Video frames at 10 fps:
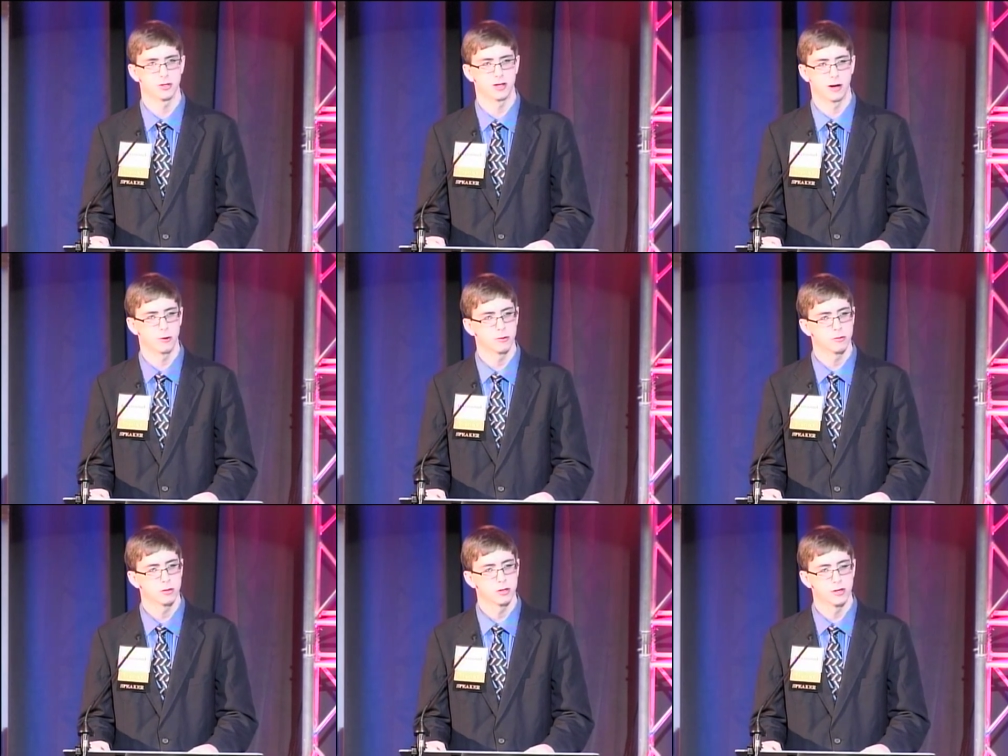now,
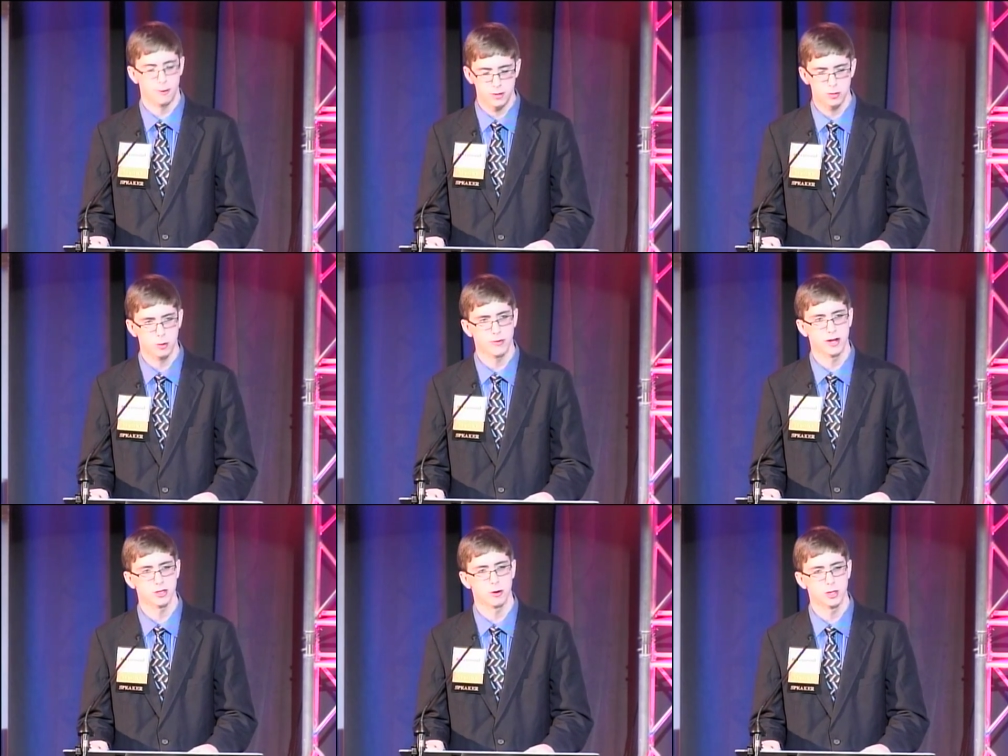not be the one that
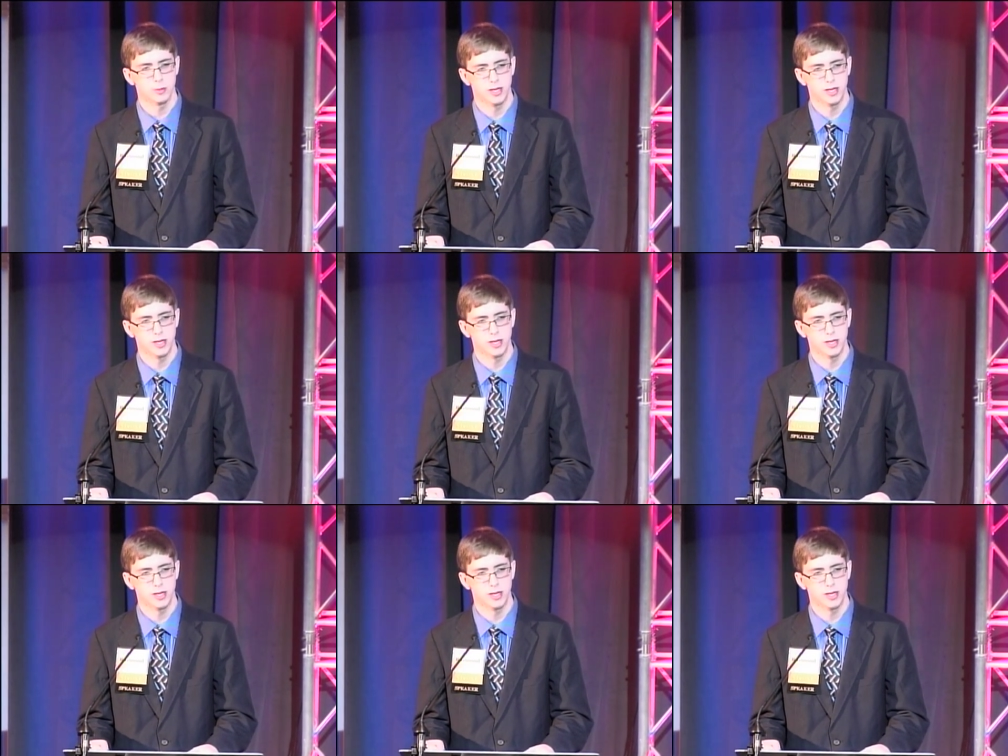is always being